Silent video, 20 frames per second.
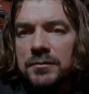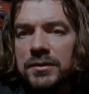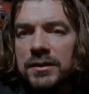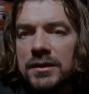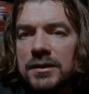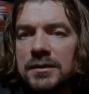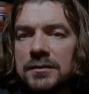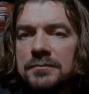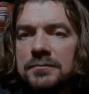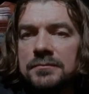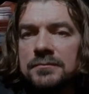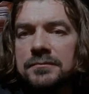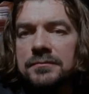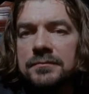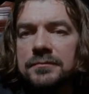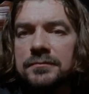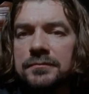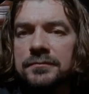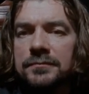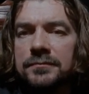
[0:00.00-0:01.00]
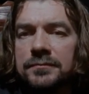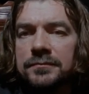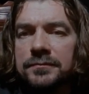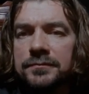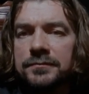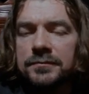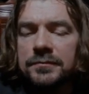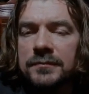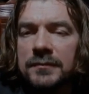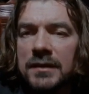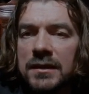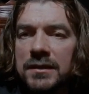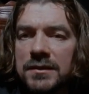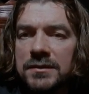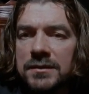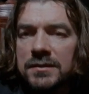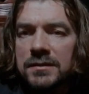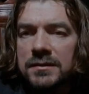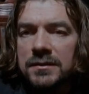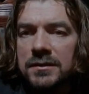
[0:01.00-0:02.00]

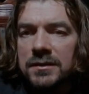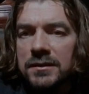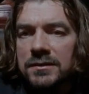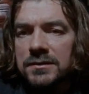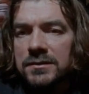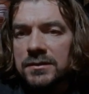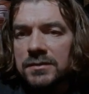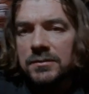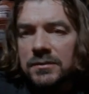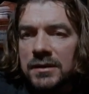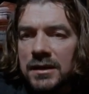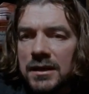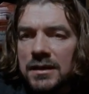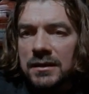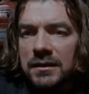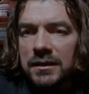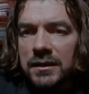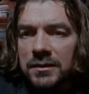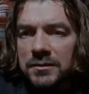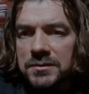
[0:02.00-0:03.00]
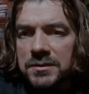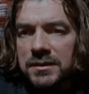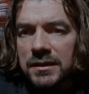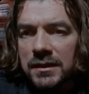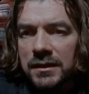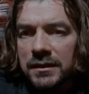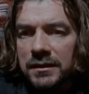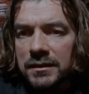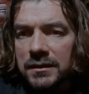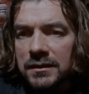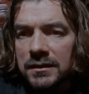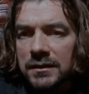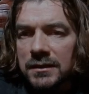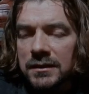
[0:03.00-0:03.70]
because it's gone too dark outside.